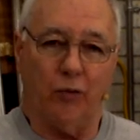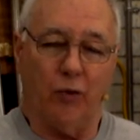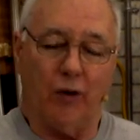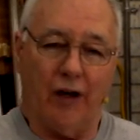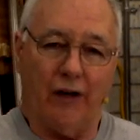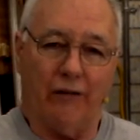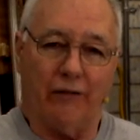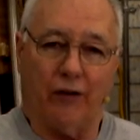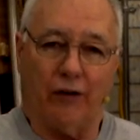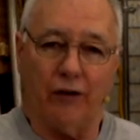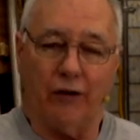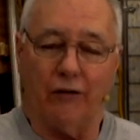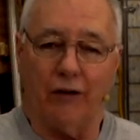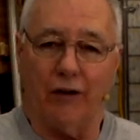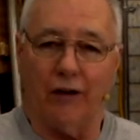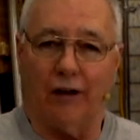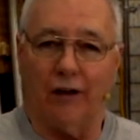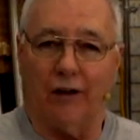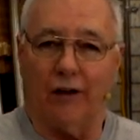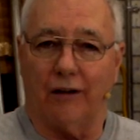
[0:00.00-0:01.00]

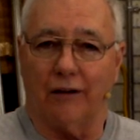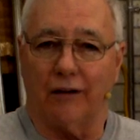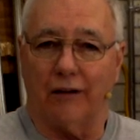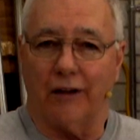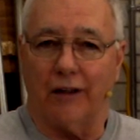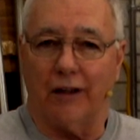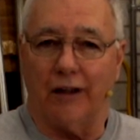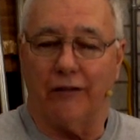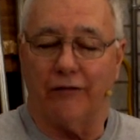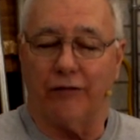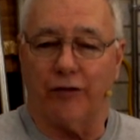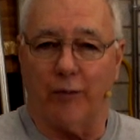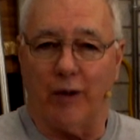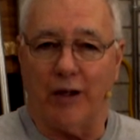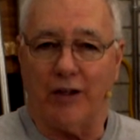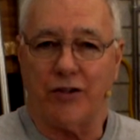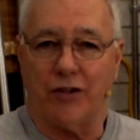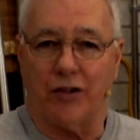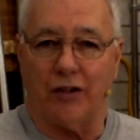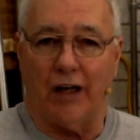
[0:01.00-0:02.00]
Whatever
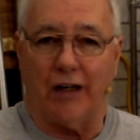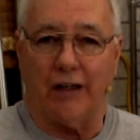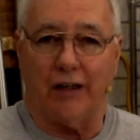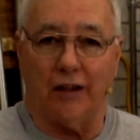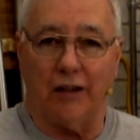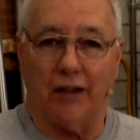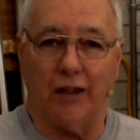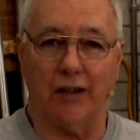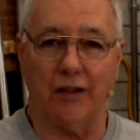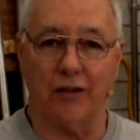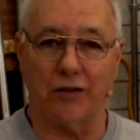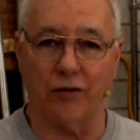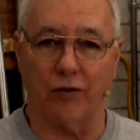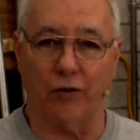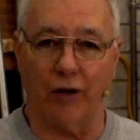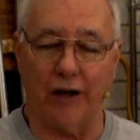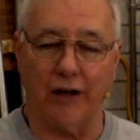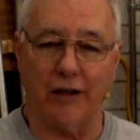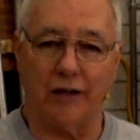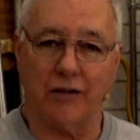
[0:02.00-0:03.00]
information I can get is
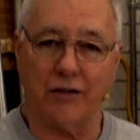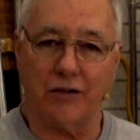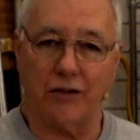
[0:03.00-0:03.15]
great,